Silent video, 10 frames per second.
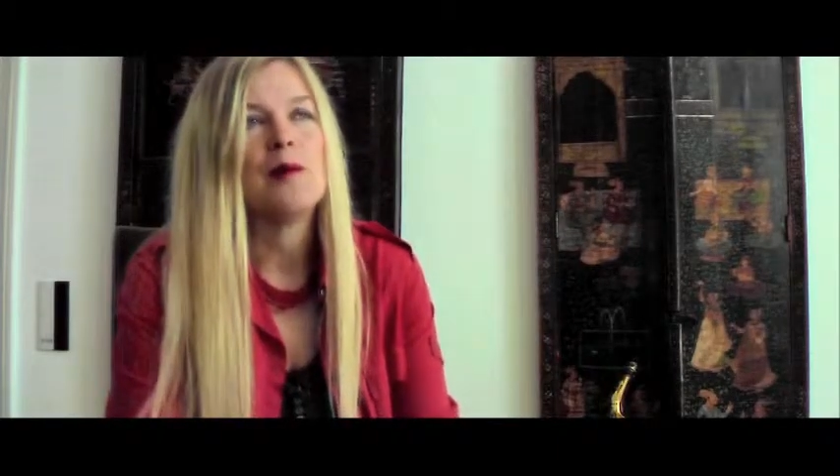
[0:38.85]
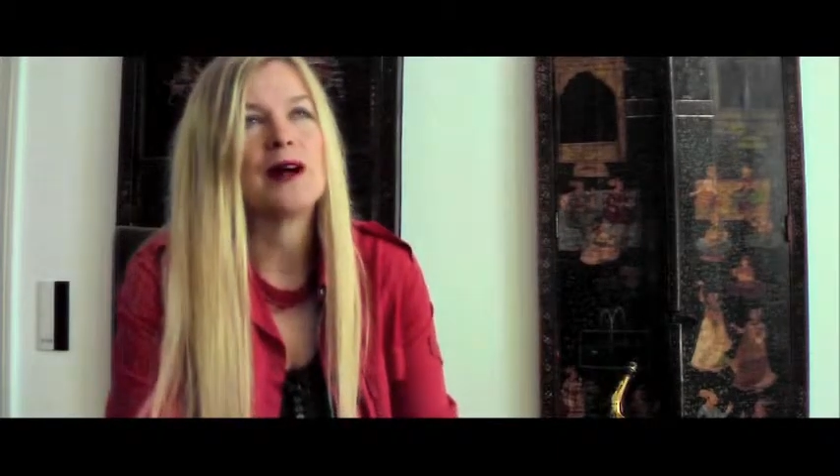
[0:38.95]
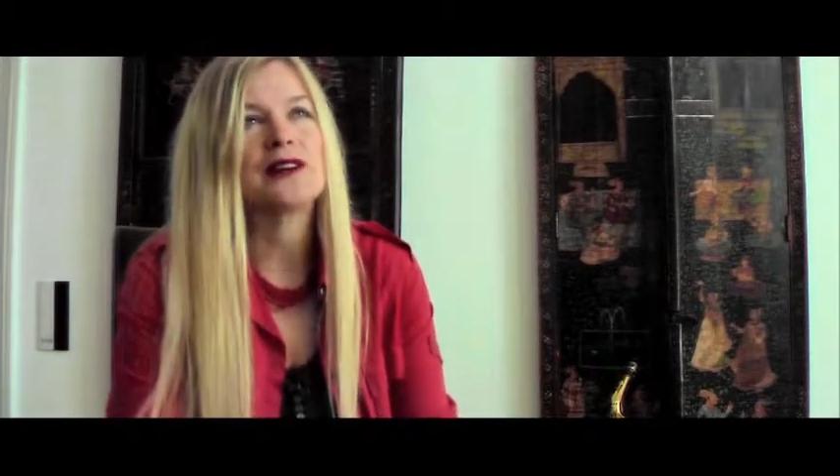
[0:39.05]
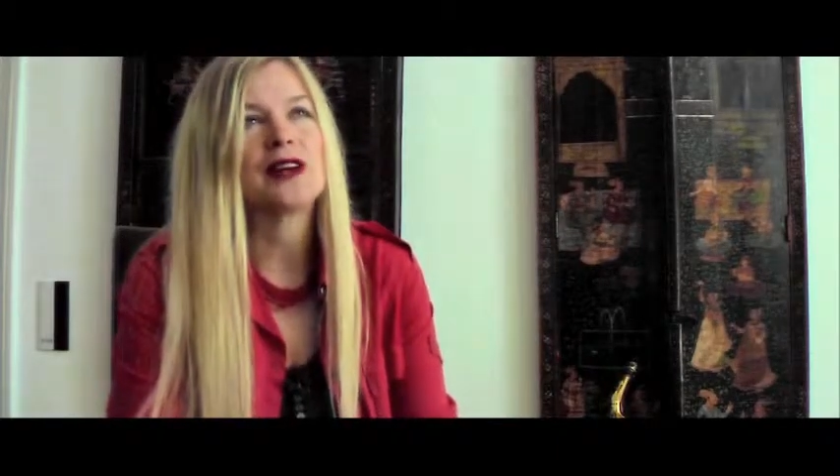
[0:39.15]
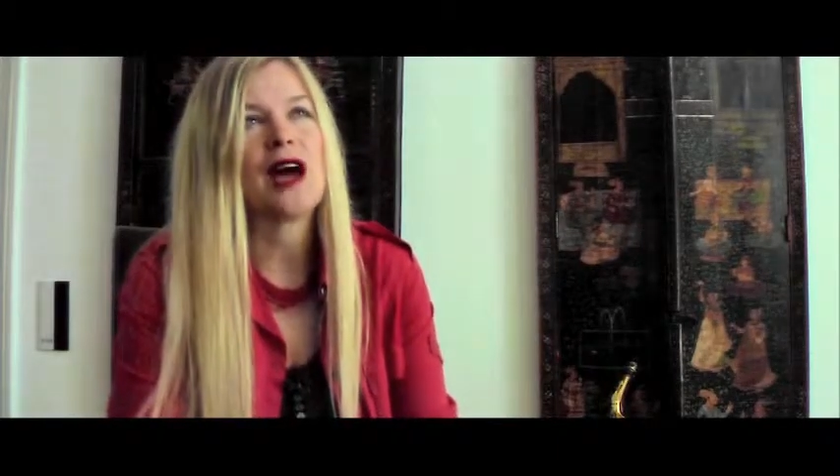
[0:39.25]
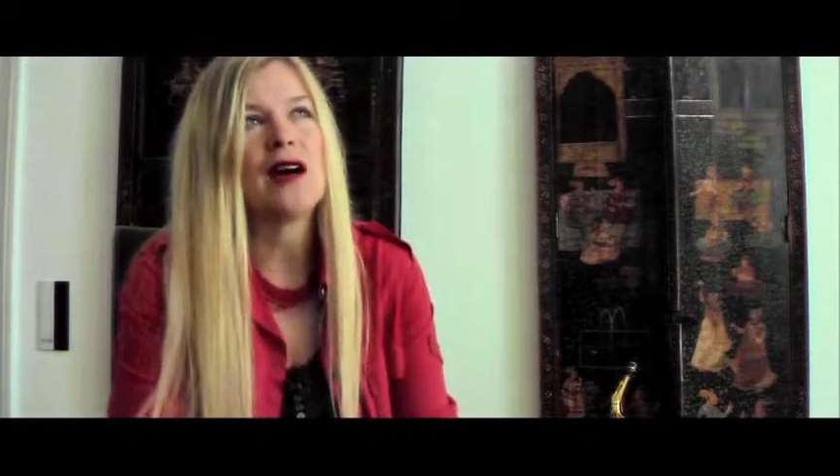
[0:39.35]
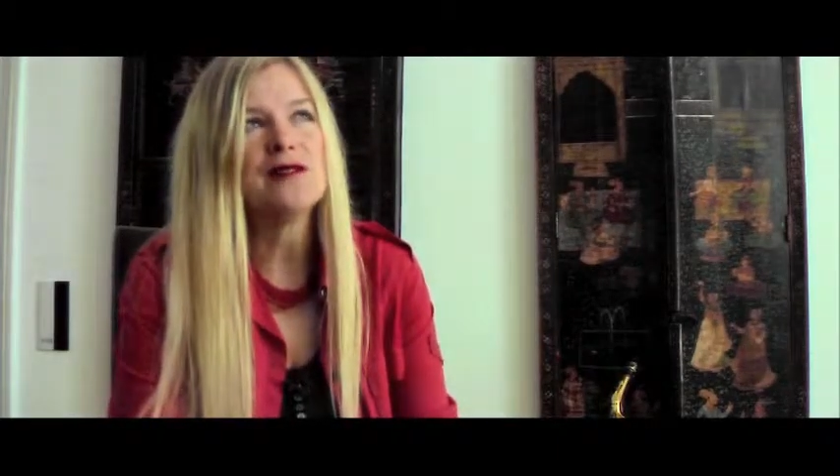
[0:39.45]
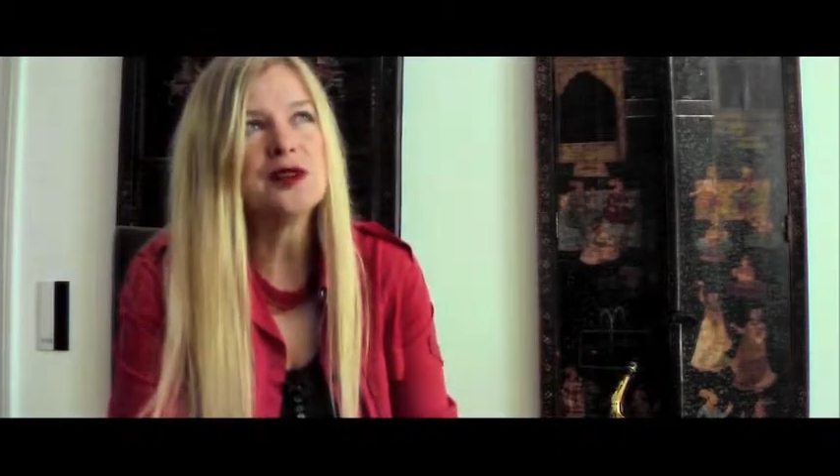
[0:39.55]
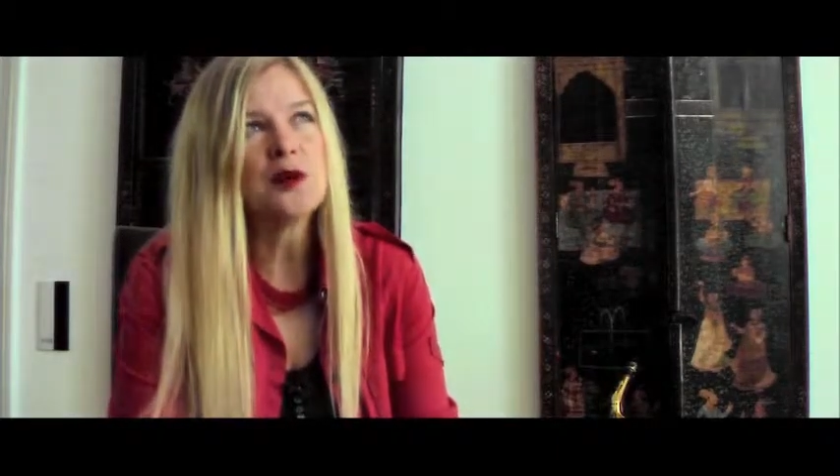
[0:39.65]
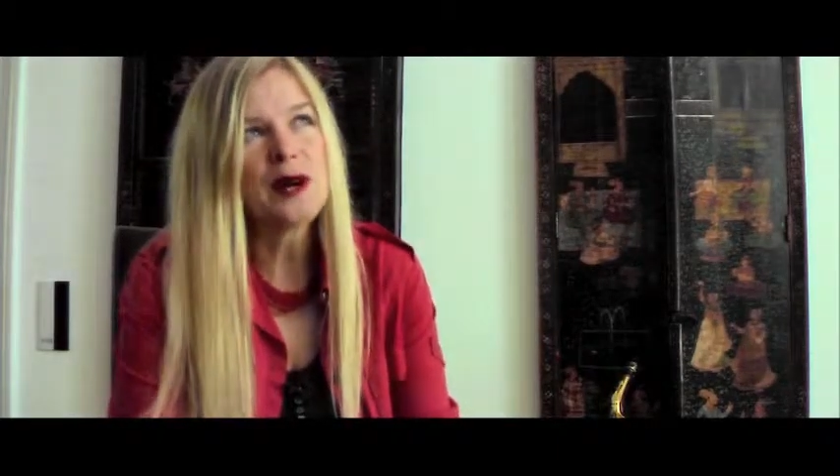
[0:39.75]
But
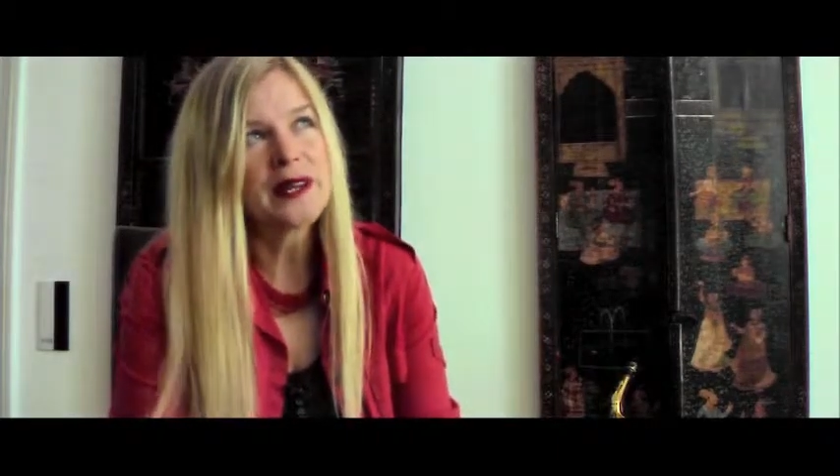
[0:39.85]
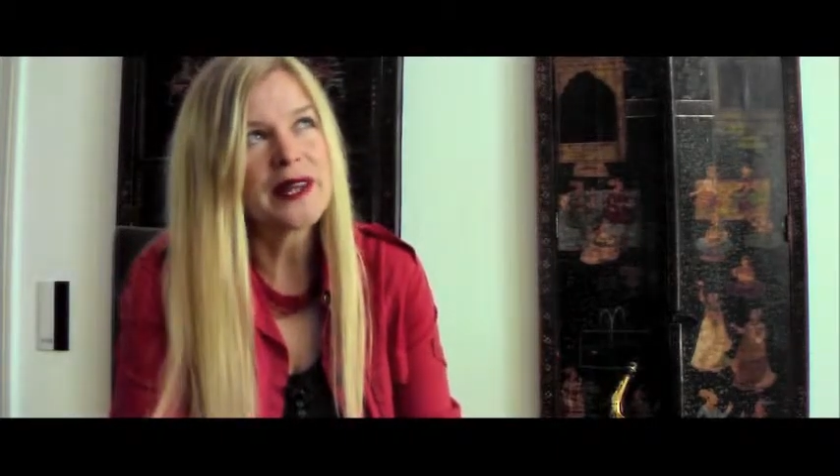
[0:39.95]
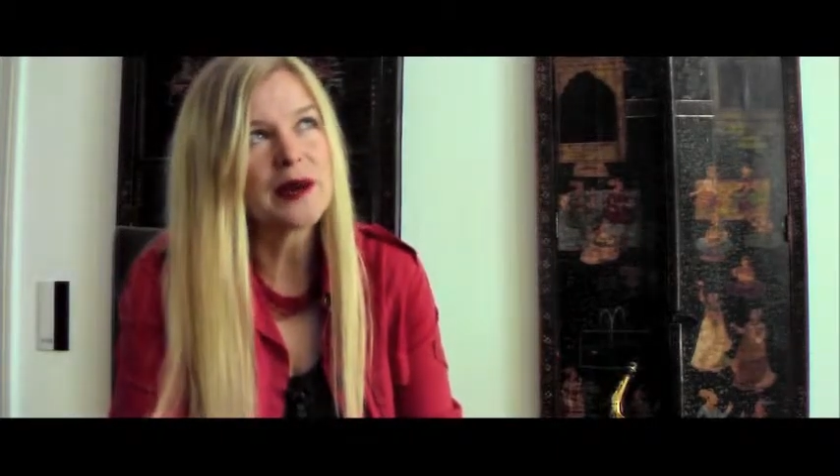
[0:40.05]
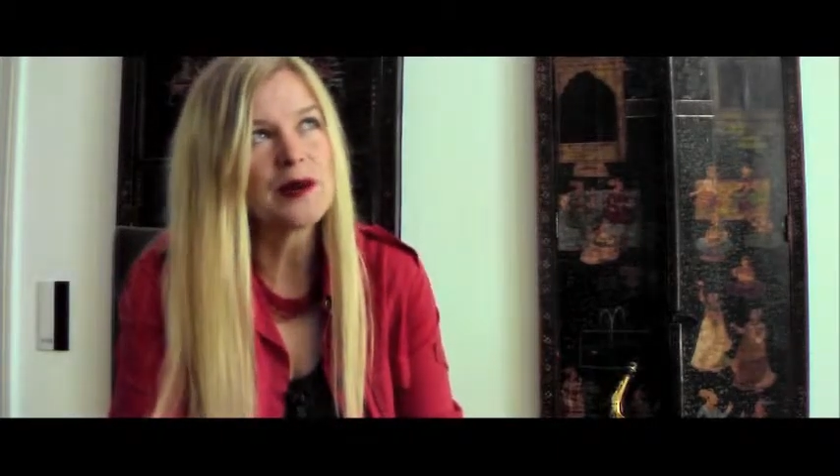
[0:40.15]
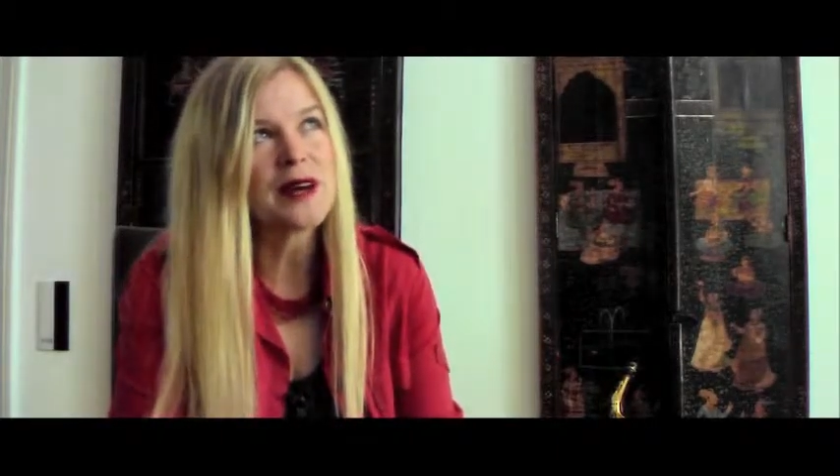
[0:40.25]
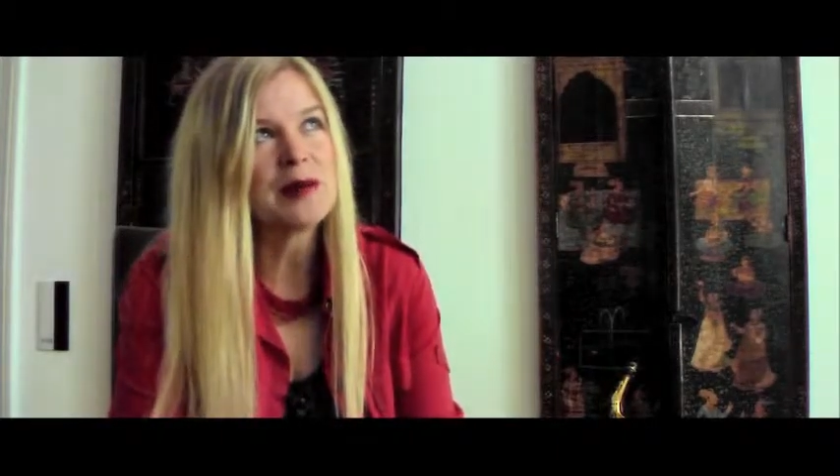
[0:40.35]
after working with